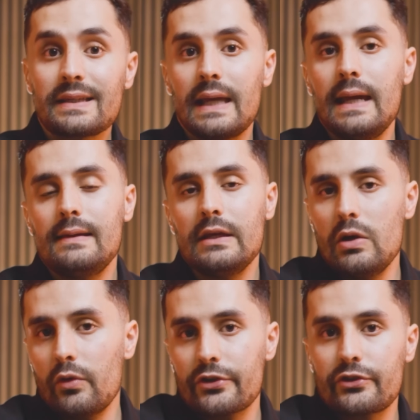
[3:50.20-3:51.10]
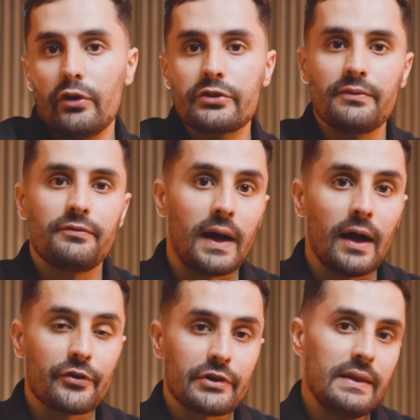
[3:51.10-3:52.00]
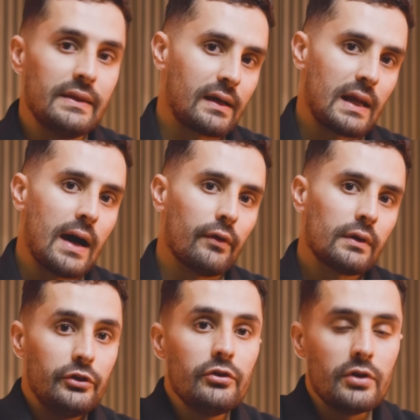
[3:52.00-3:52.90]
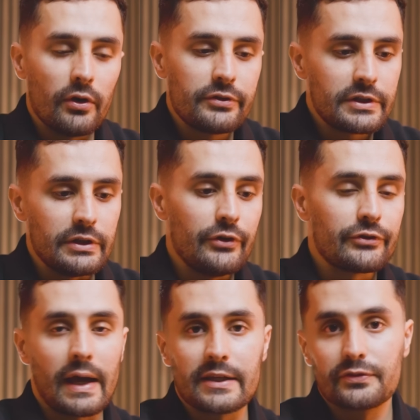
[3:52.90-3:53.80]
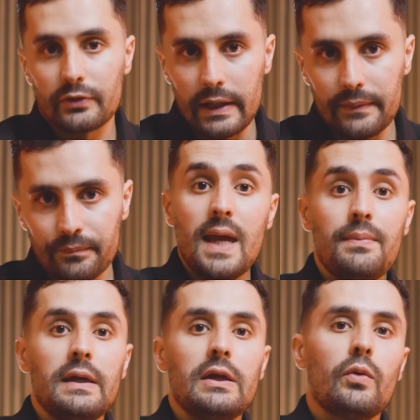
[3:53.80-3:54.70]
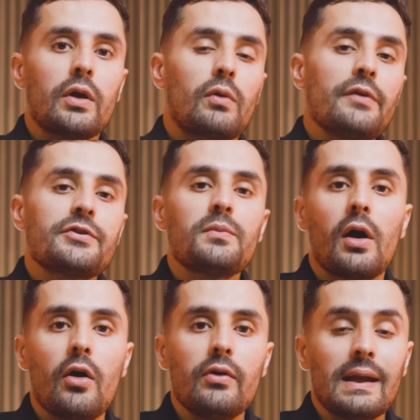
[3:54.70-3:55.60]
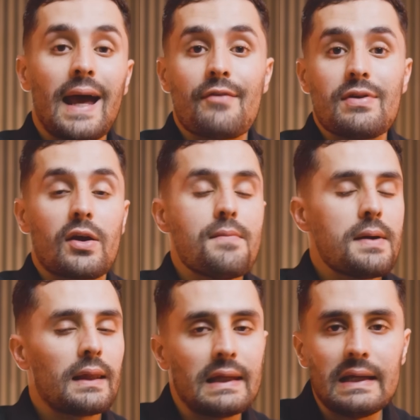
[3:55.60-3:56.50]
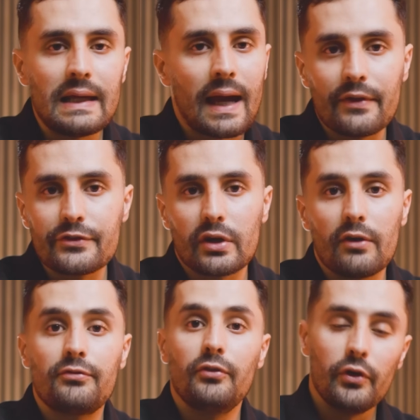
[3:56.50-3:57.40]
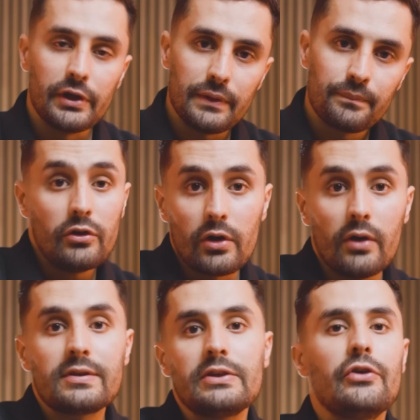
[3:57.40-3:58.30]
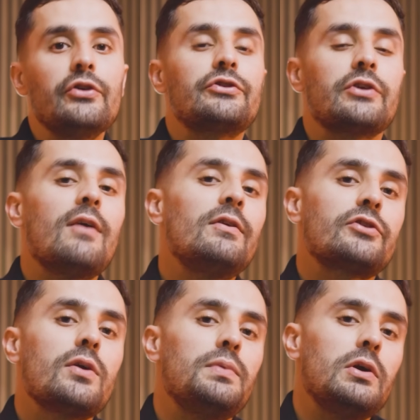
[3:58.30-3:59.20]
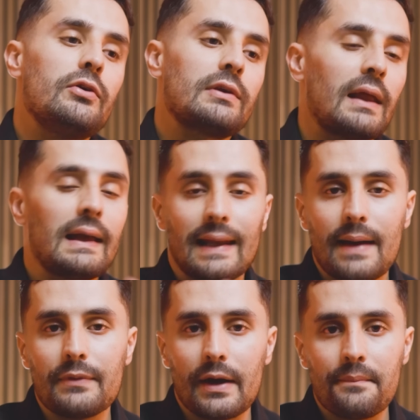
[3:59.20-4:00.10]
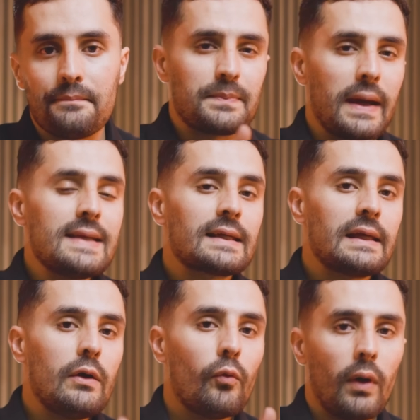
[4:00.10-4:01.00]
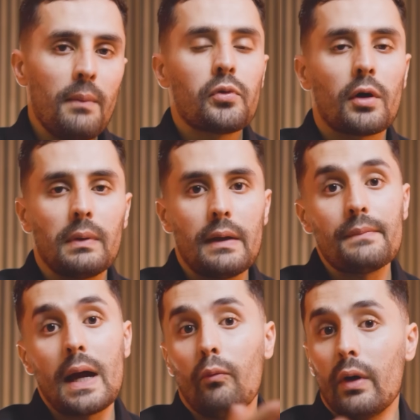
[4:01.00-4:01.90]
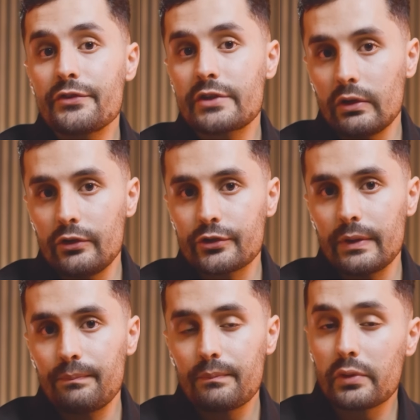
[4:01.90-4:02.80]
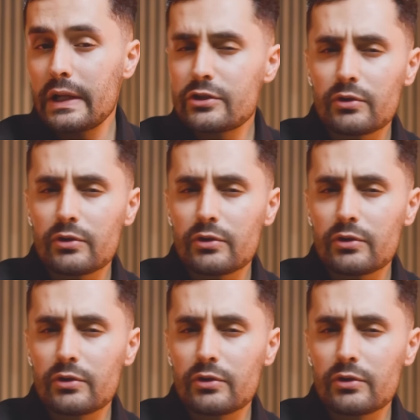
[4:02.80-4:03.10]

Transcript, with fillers: Let's say that you want to store some files in the cloud. You know to use S3. Maybe you want to run some code and have it completely hands-off for you. You know to use serverless compute like Lambda. It's basically one problem and one solution. Pretty